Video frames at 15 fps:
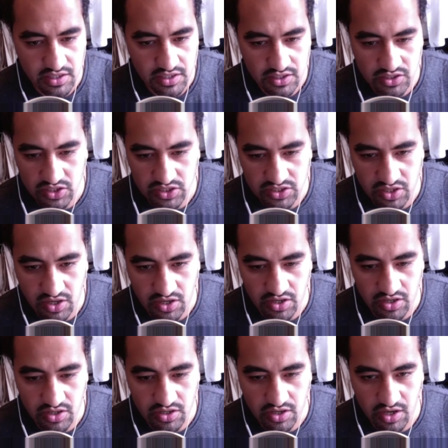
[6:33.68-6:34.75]
just start
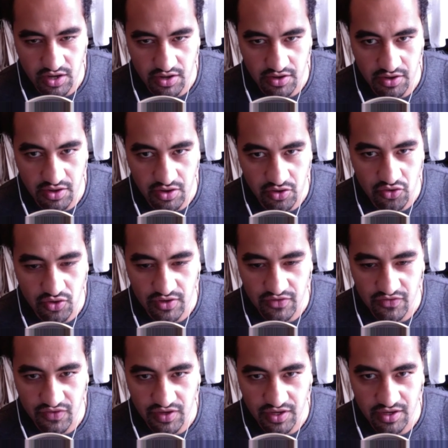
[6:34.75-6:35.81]
another
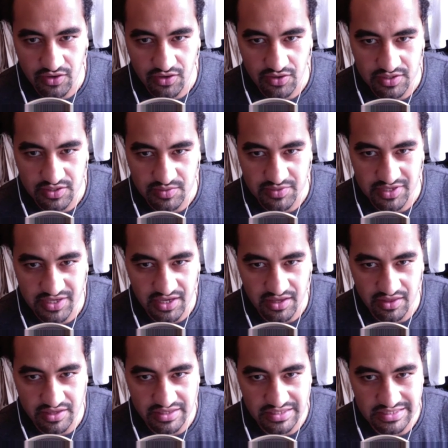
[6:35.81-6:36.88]
CrossFit or something
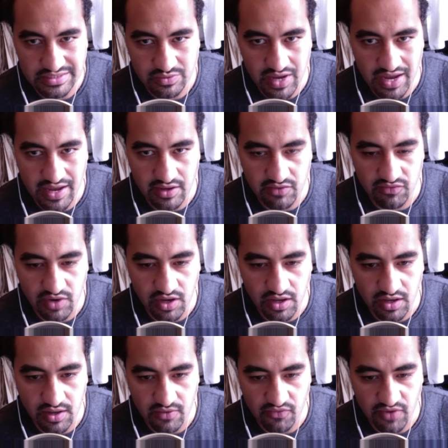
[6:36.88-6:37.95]
like this? Why
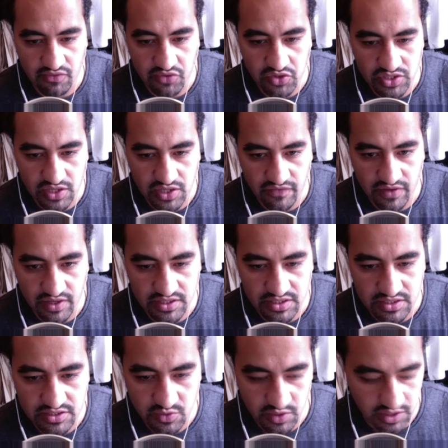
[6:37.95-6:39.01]
revolutionary fitness
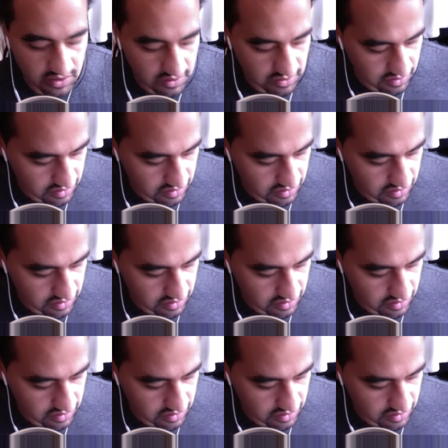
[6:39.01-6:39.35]
in Sweden?